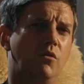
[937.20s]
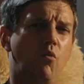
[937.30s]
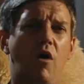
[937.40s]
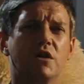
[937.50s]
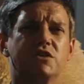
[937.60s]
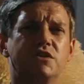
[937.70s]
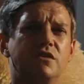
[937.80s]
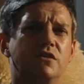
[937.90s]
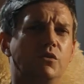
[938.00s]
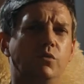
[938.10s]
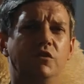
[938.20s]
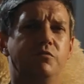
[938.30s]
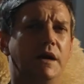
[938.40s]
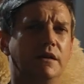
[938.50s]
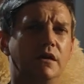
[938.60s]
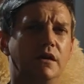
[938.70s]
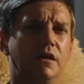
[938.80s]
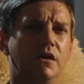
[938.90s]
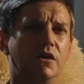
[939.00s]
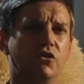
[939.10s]
watched the Wolfman
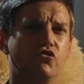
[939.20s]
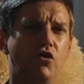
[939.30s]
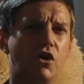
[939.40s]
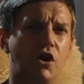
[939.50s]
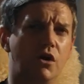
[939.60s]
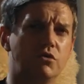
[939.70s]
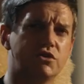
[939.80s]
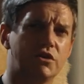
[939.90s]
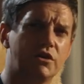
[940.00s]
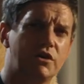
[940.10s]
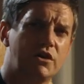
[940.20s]
draw closer,